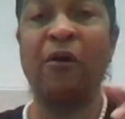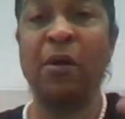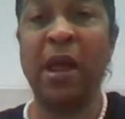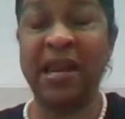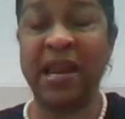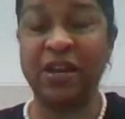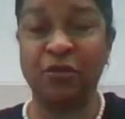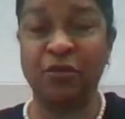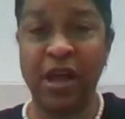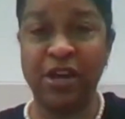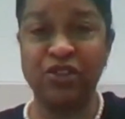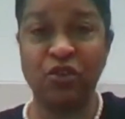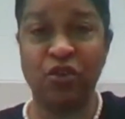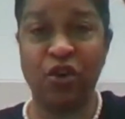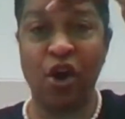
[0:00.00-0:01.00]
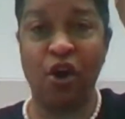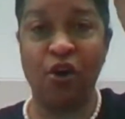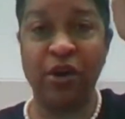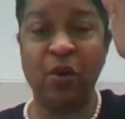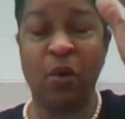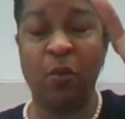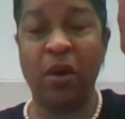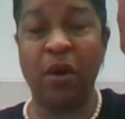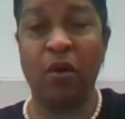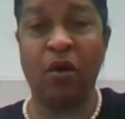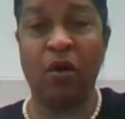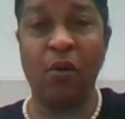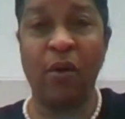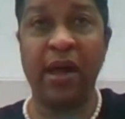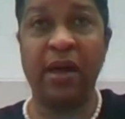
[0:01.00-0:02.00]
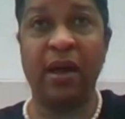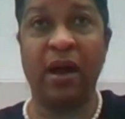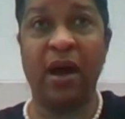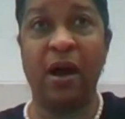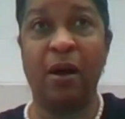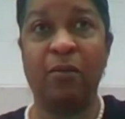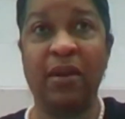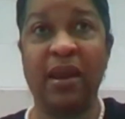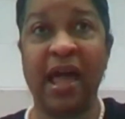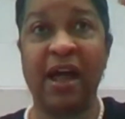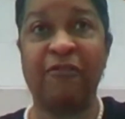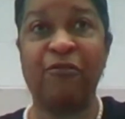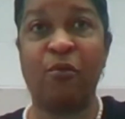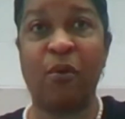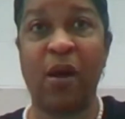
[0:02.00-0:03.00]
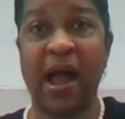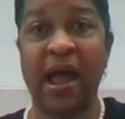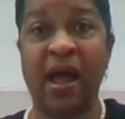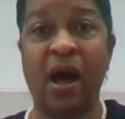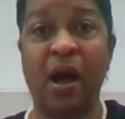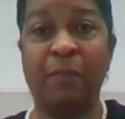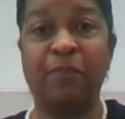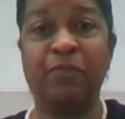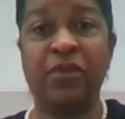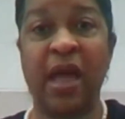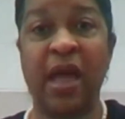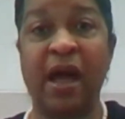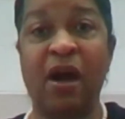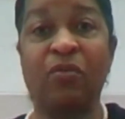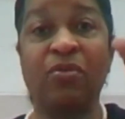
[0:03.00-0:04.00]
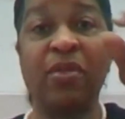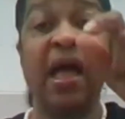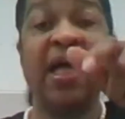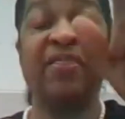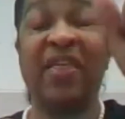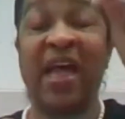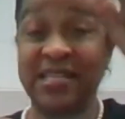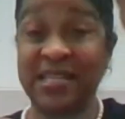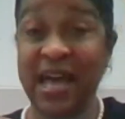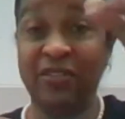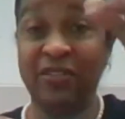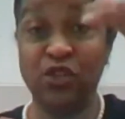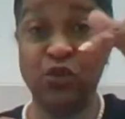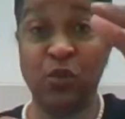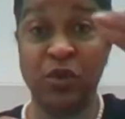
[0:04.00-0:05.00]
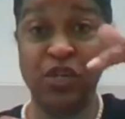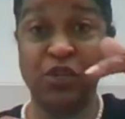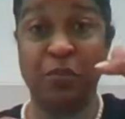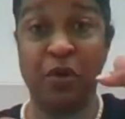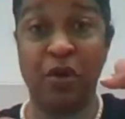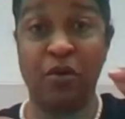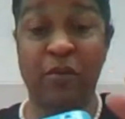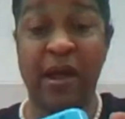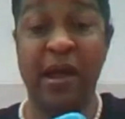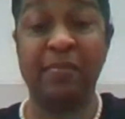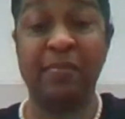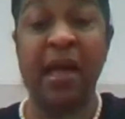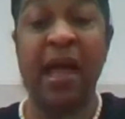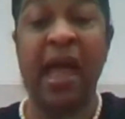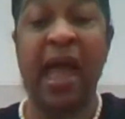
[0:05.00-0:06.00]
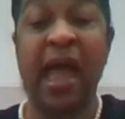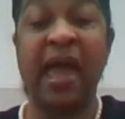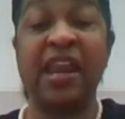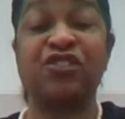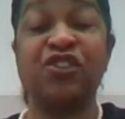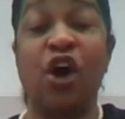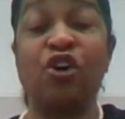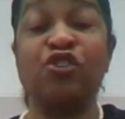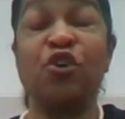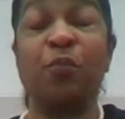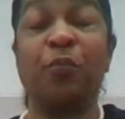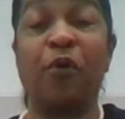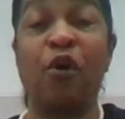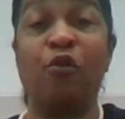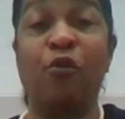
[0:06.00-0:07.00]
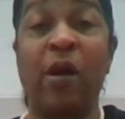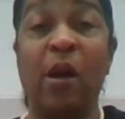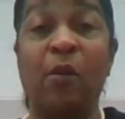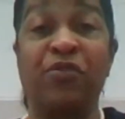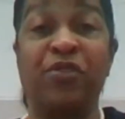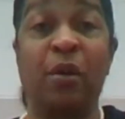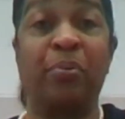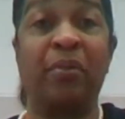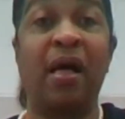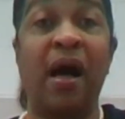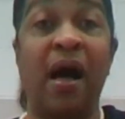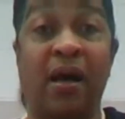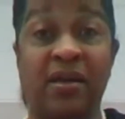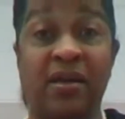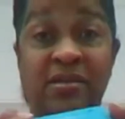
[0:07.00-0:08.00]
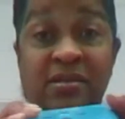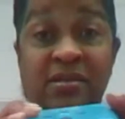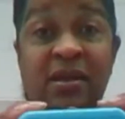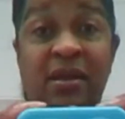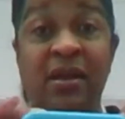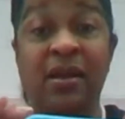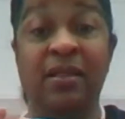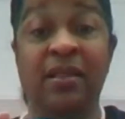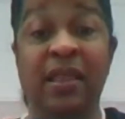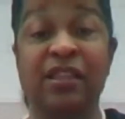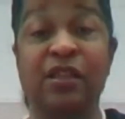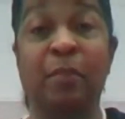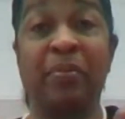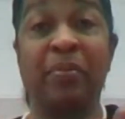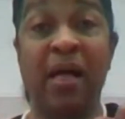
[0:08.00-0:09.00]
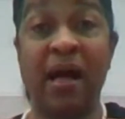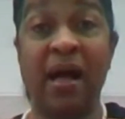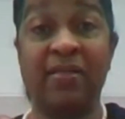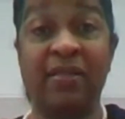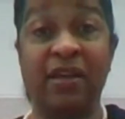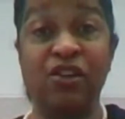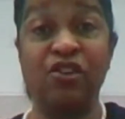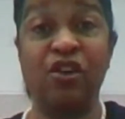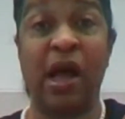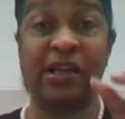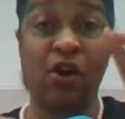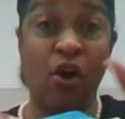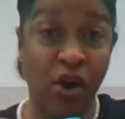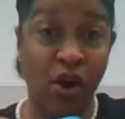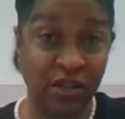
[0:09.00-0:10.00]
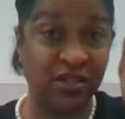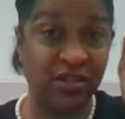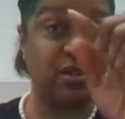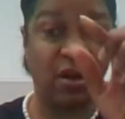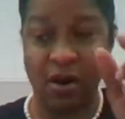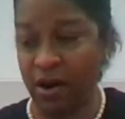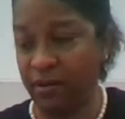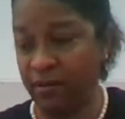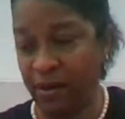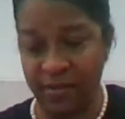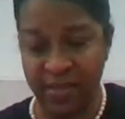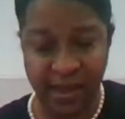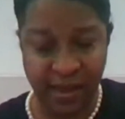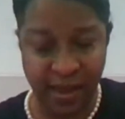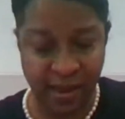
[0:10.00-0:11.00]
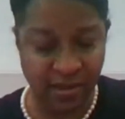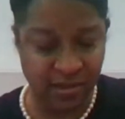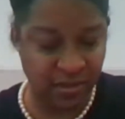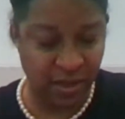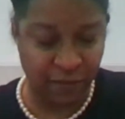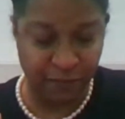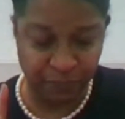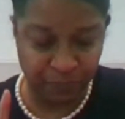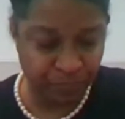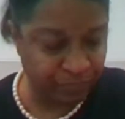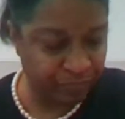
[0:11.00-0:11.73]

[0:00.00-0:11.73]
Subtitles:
how we had the directional coding where we were going left, right, up, down? That's how this one is programmed. And it's also programmed with the blocks, like the block, you know, like on start and all that kind of stuff.